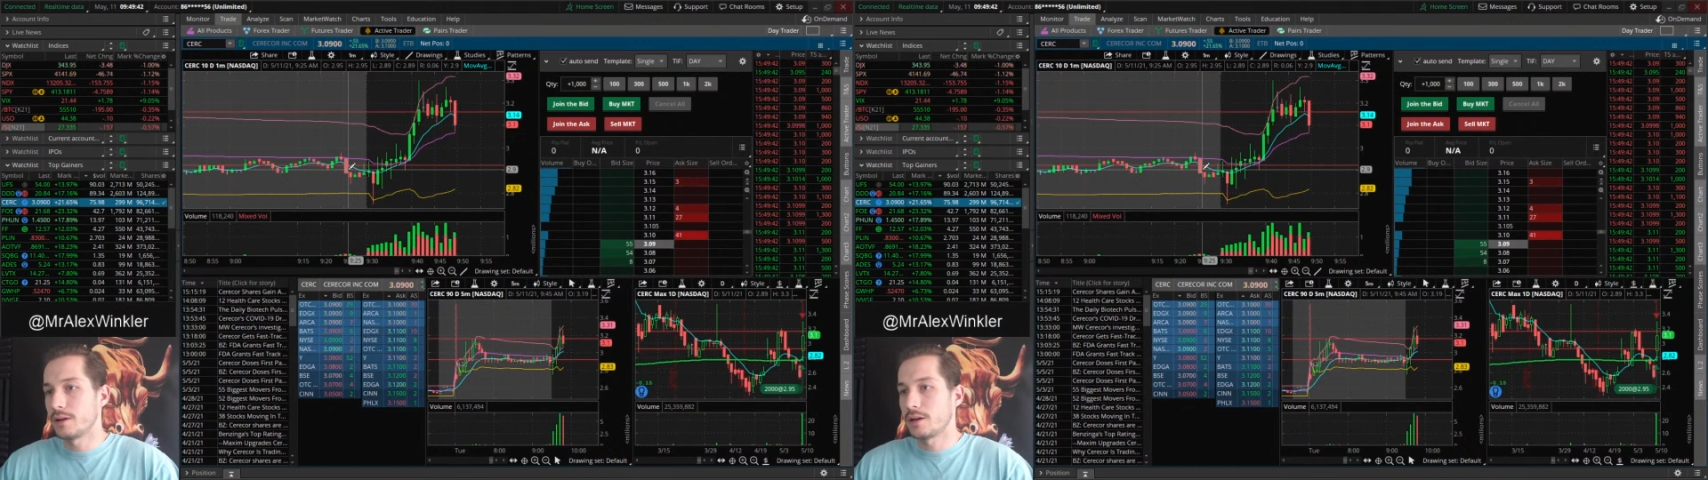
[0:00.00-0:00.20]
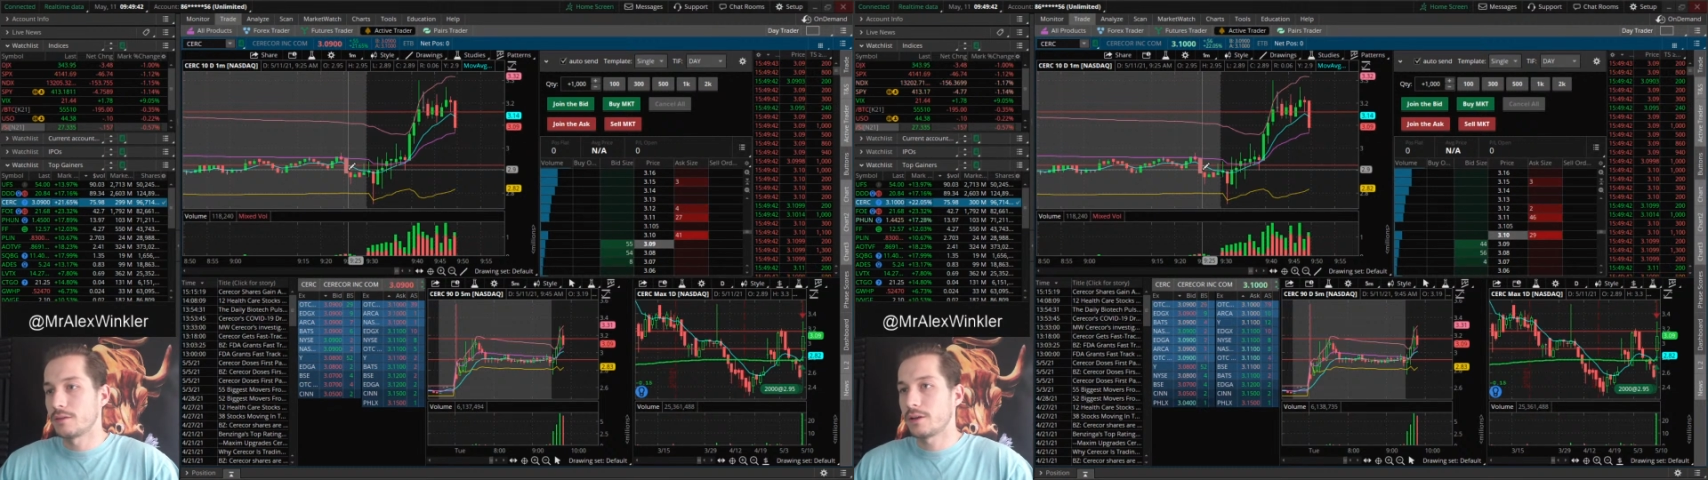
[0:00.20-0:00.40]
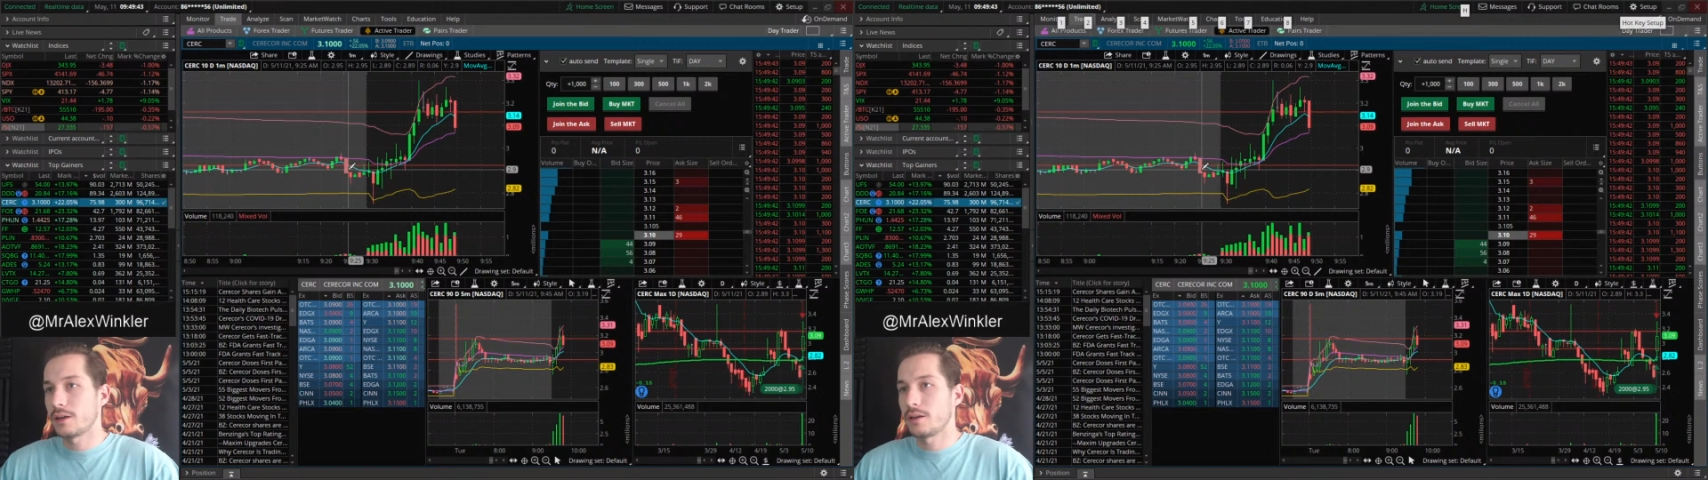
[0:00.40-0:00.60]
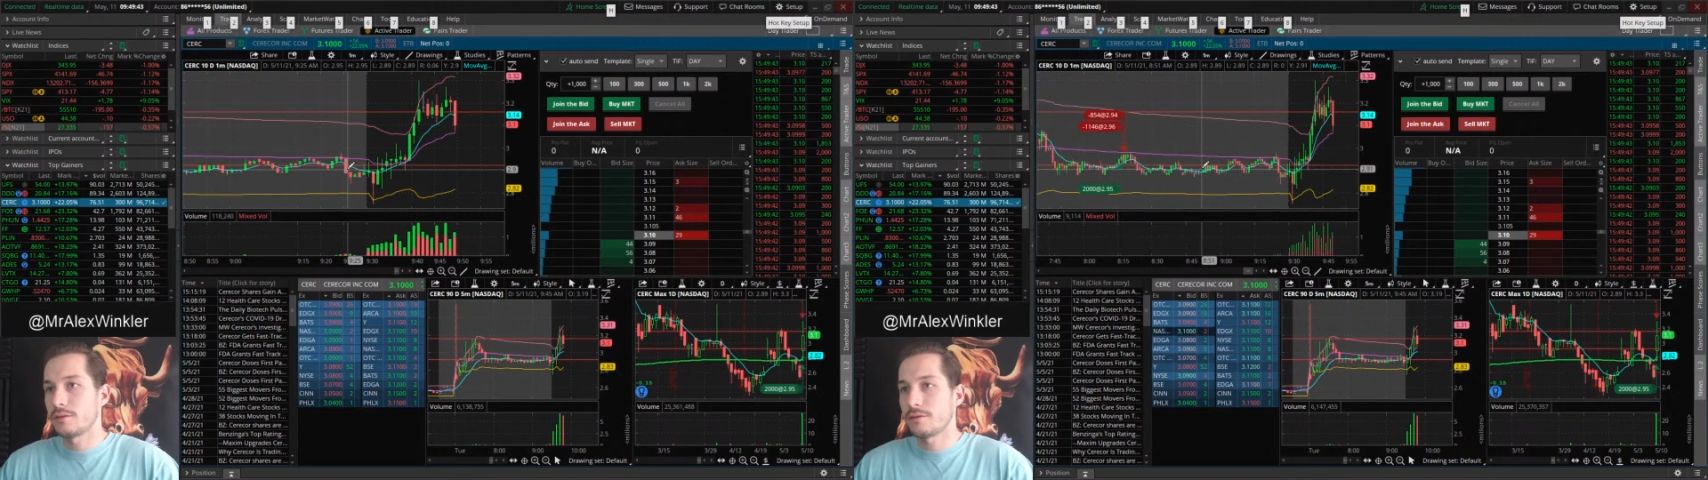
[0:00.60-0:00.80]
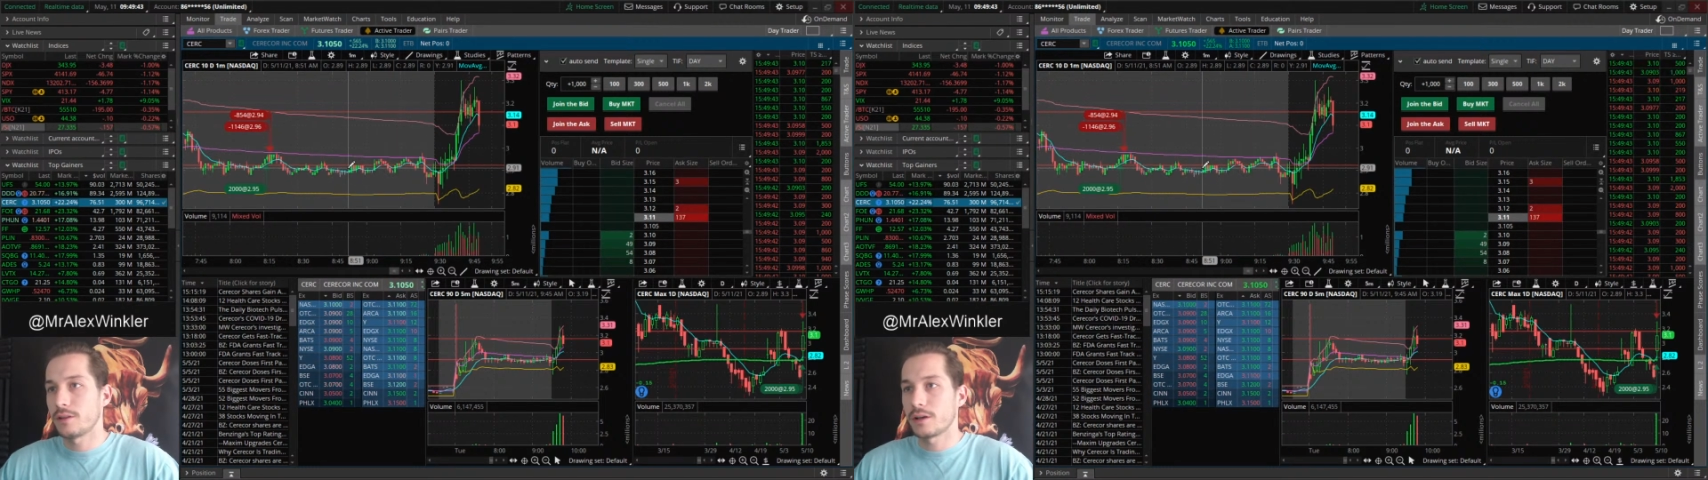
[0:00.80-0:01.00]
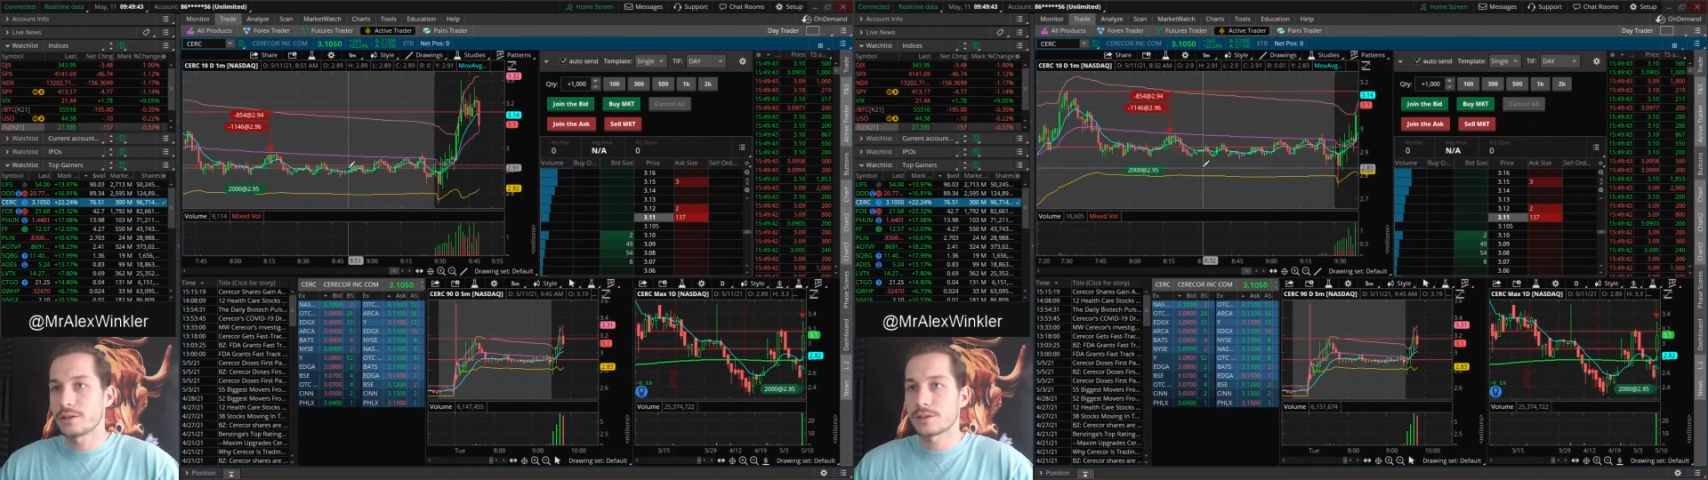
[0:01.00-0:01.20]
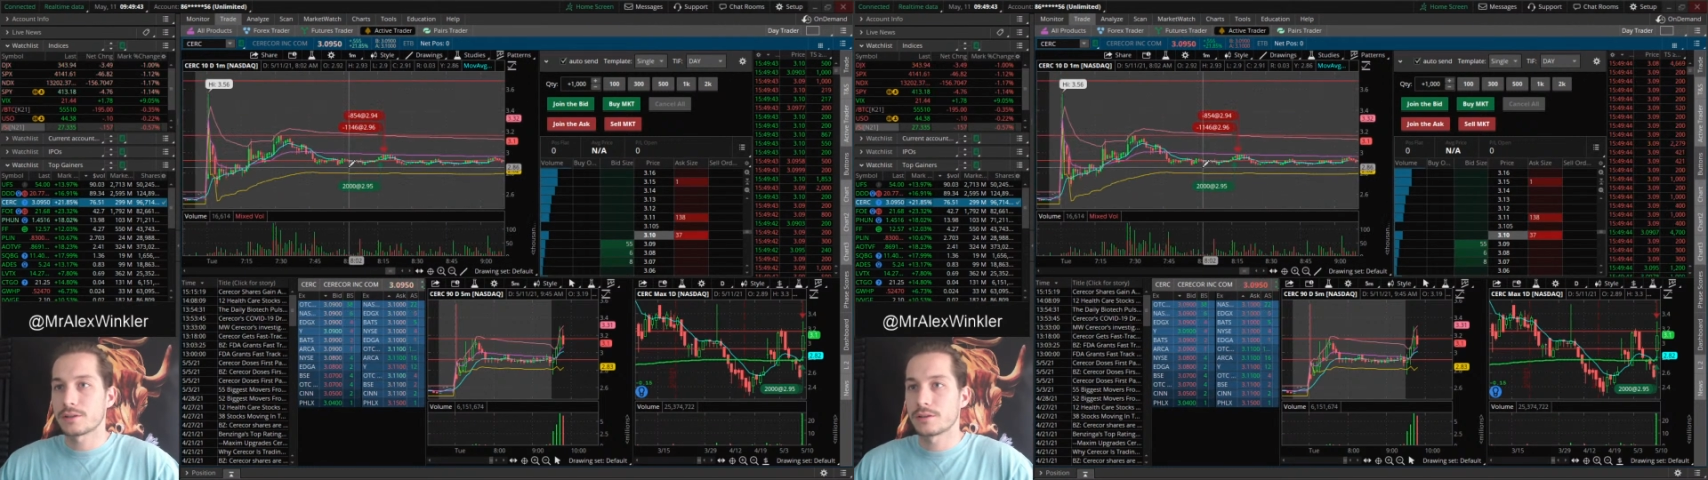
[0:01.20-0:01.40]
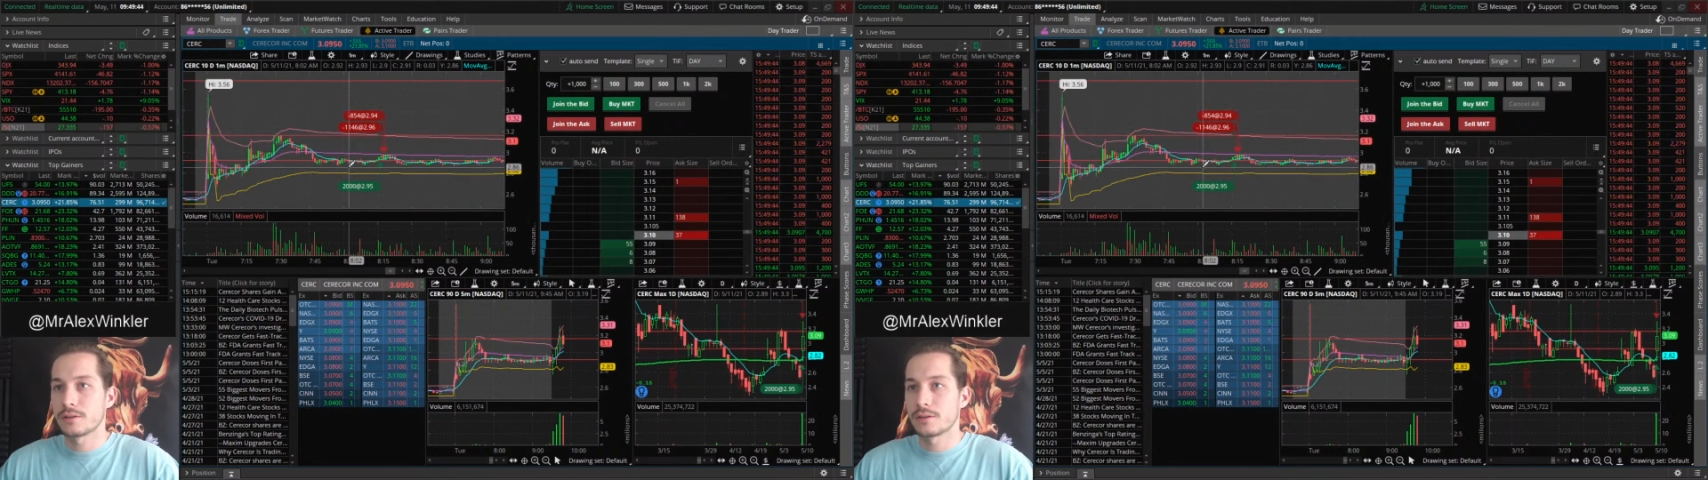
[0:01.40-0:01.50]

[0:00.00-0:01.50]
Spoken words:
of a flush.